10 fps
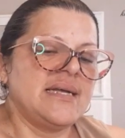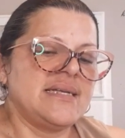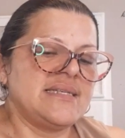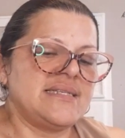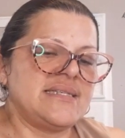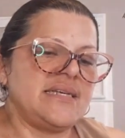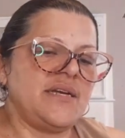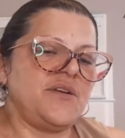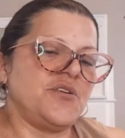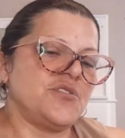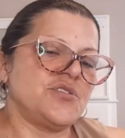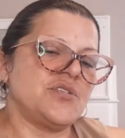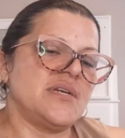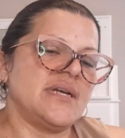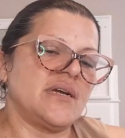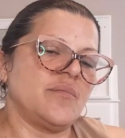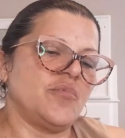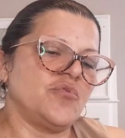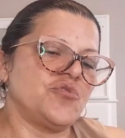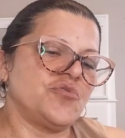Senior's
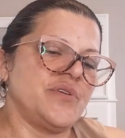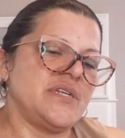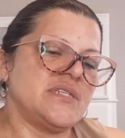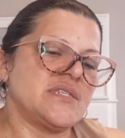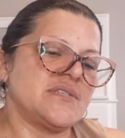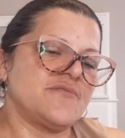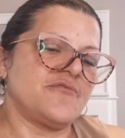Lickable Treats.